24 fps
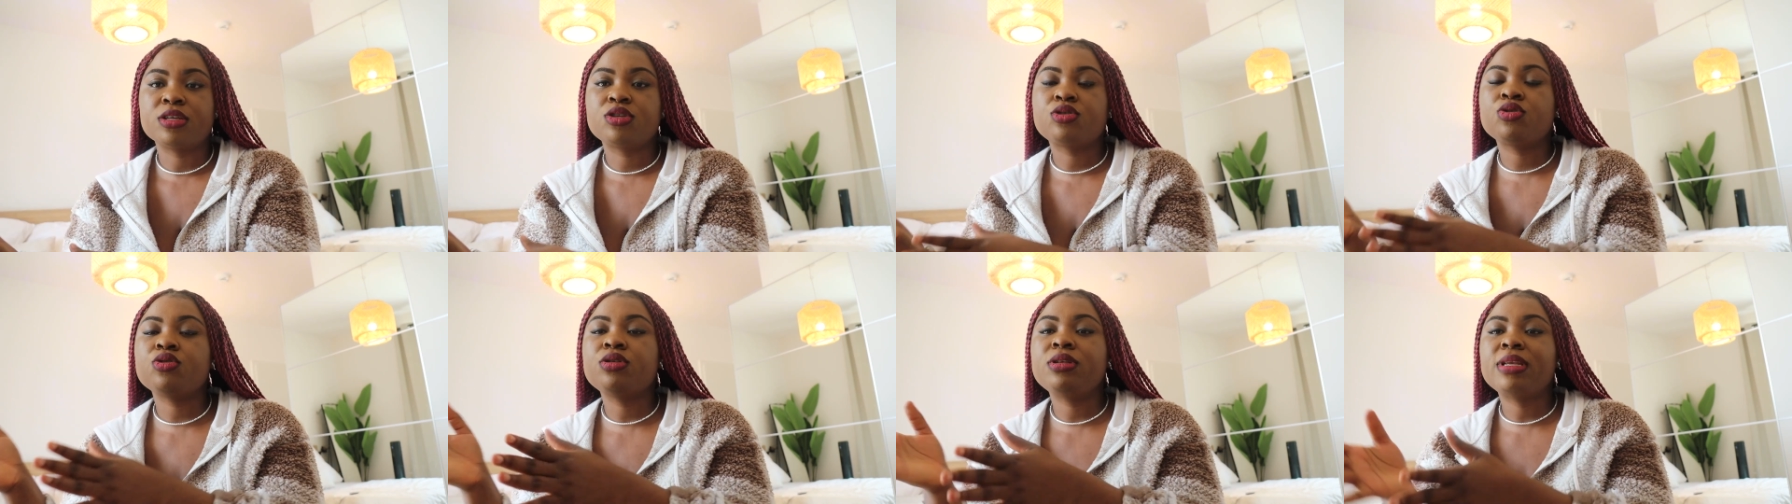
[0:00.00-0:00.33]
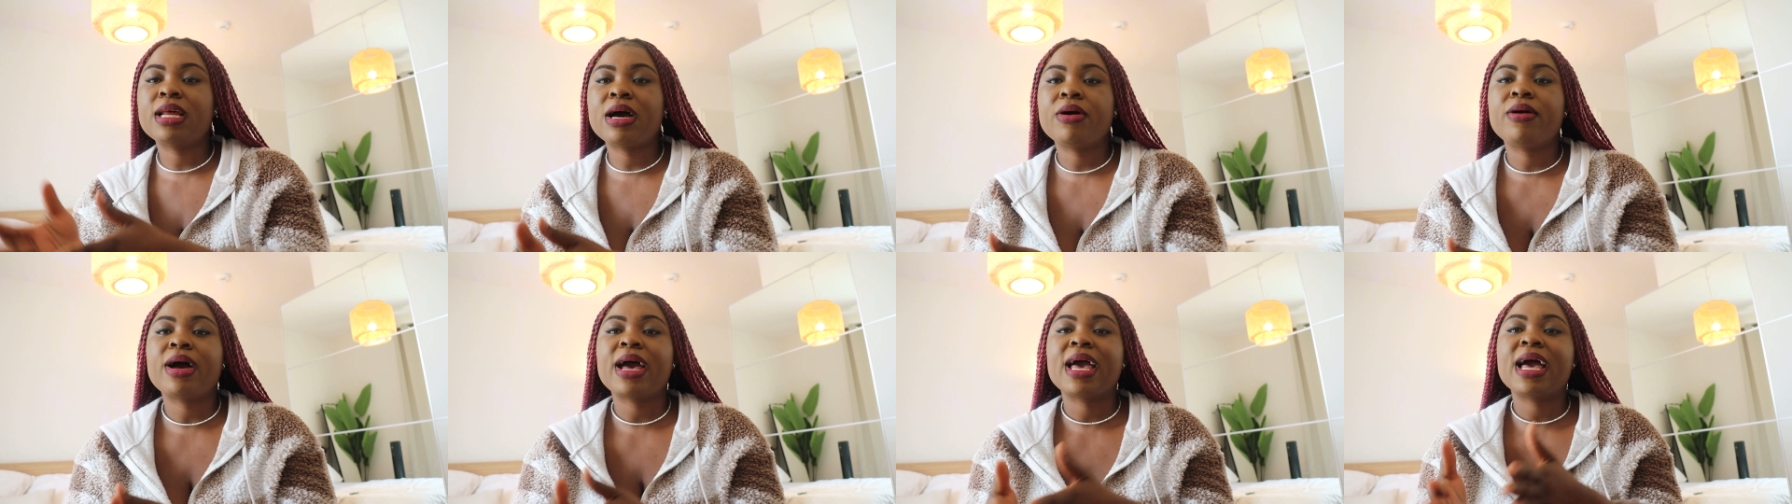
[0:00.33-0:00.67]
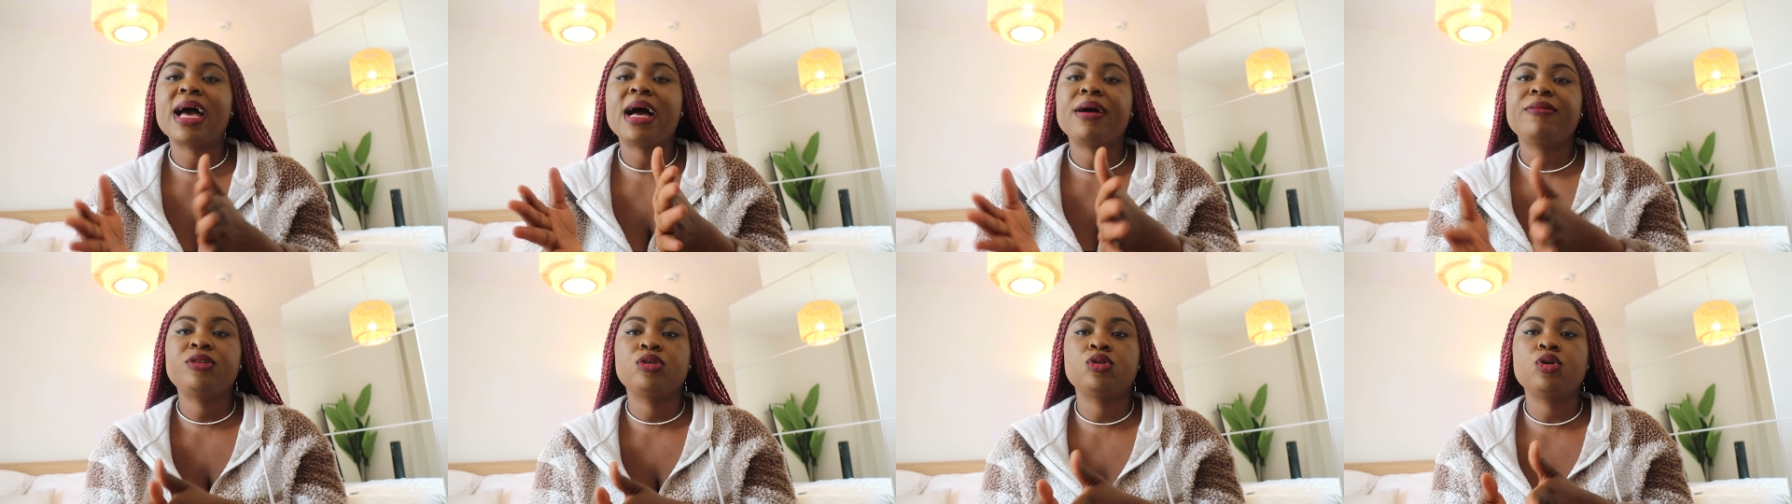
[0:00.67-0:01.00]
So now I
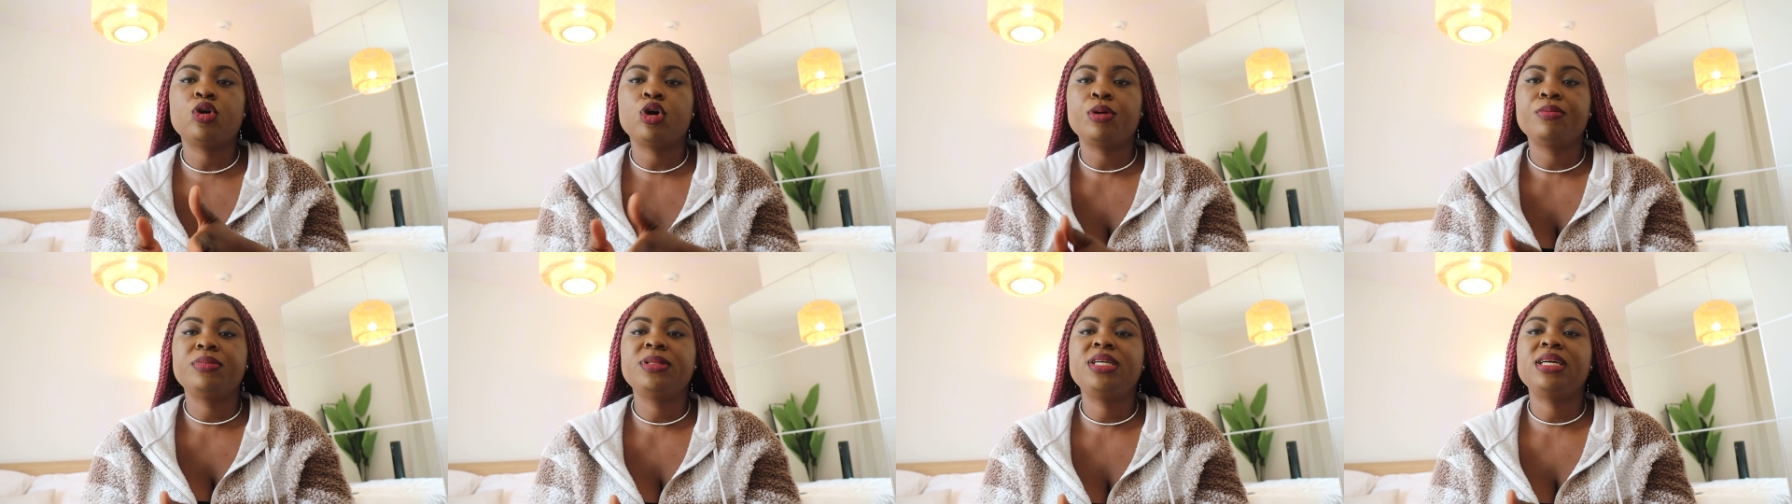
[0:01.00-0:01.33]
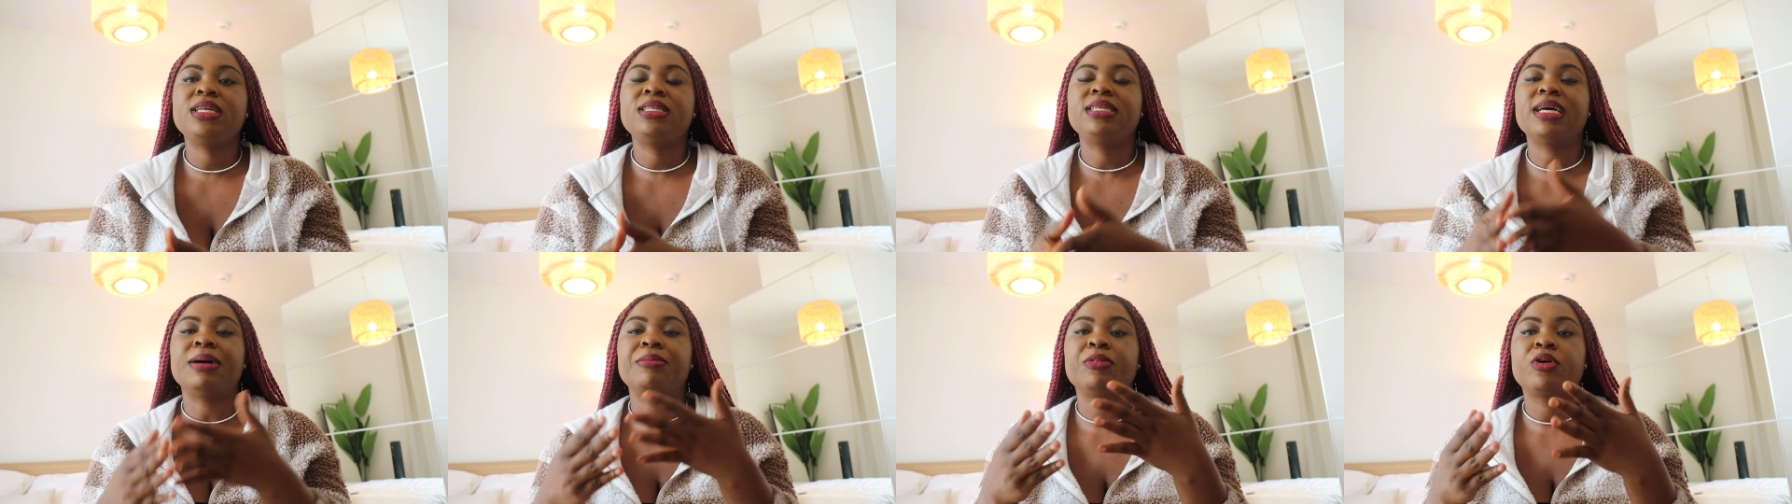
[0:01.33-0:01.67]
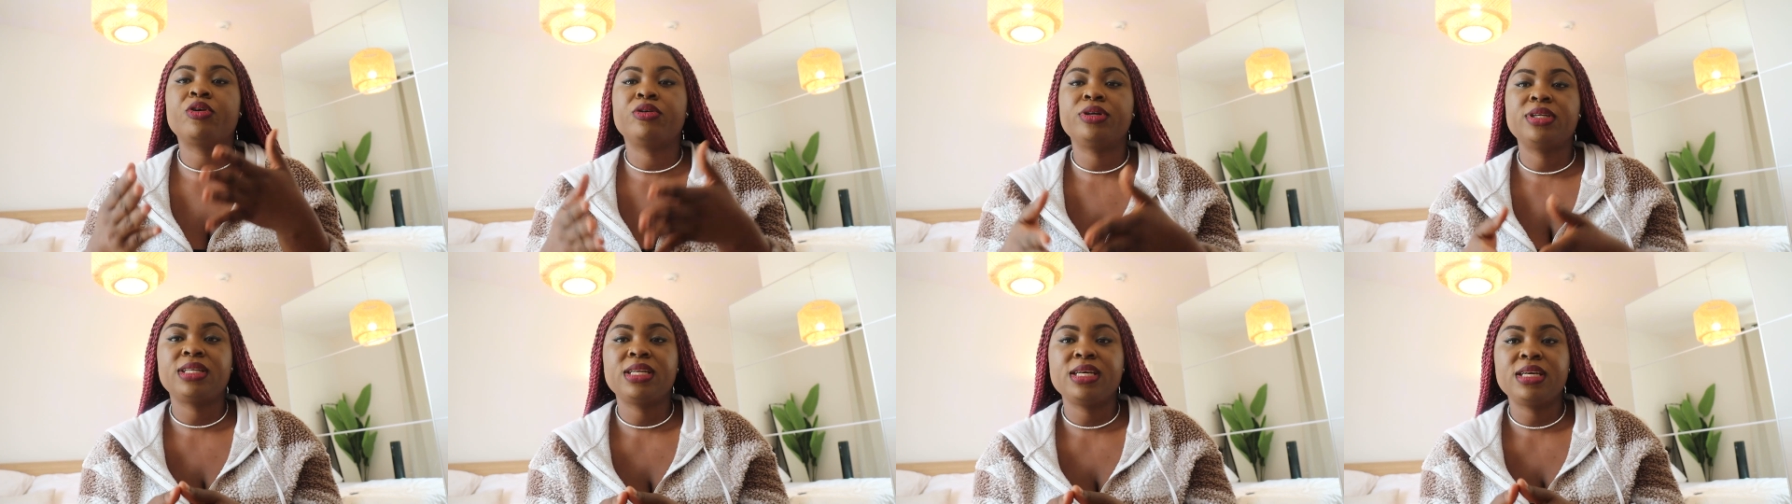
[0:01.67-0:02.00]
have to update that I'm
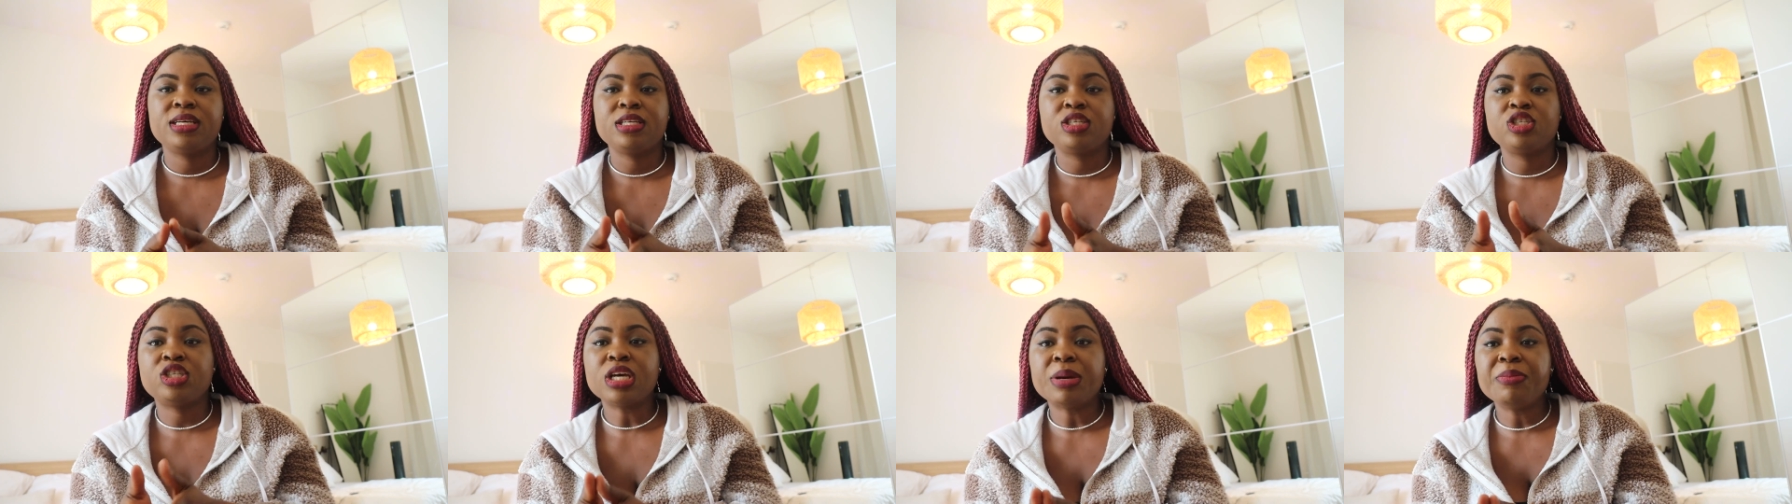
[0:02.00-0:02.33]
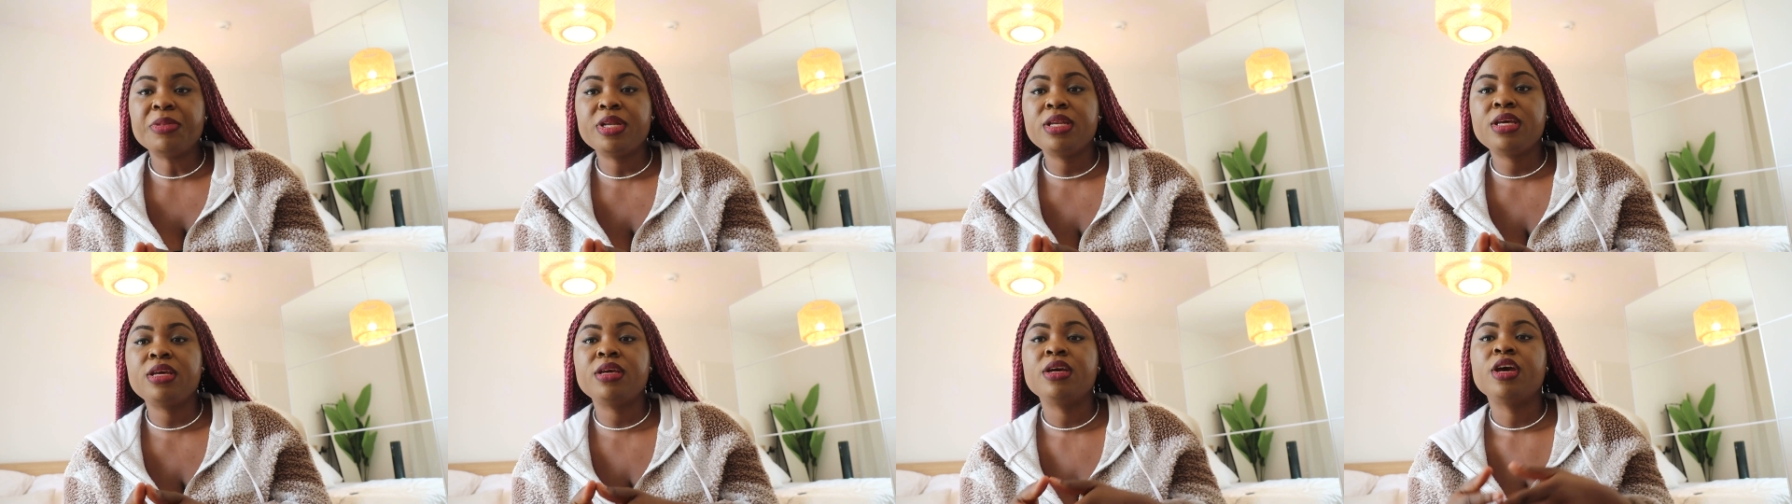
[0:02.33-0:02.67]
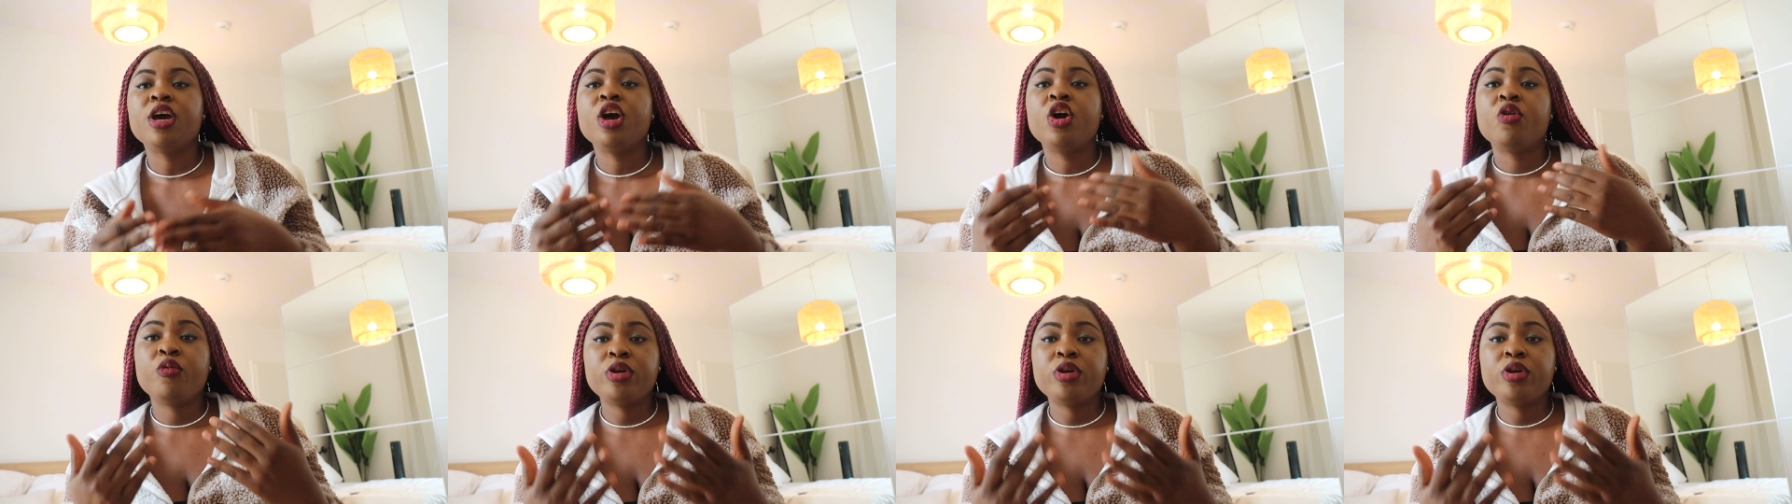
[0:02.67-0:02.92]
currently in Germany,